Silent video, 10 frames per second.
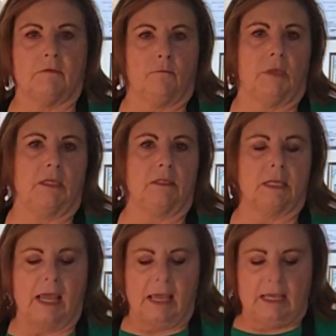of bins
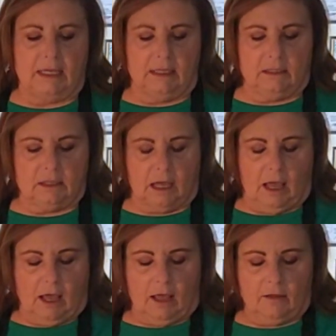is
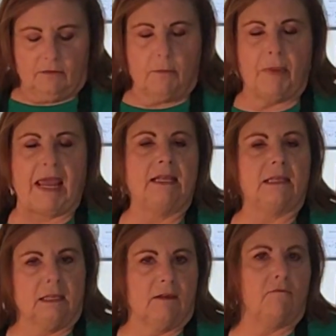the paint
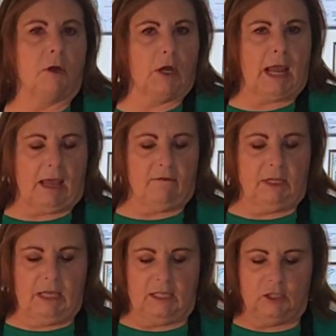can get very
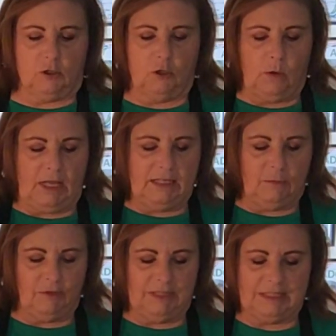heavy, and so you end
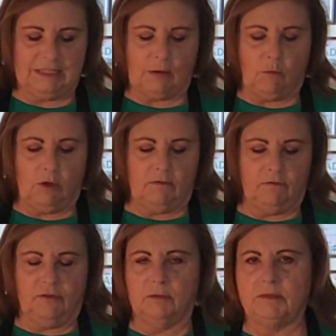up with a somewhat
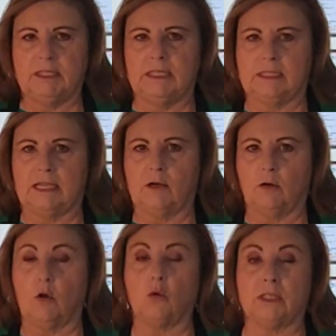flimsy
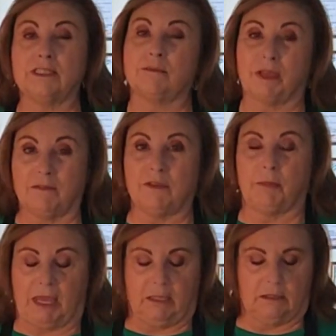container holding some heavy
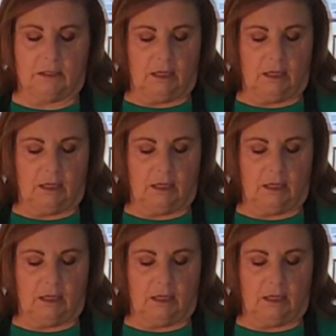paint.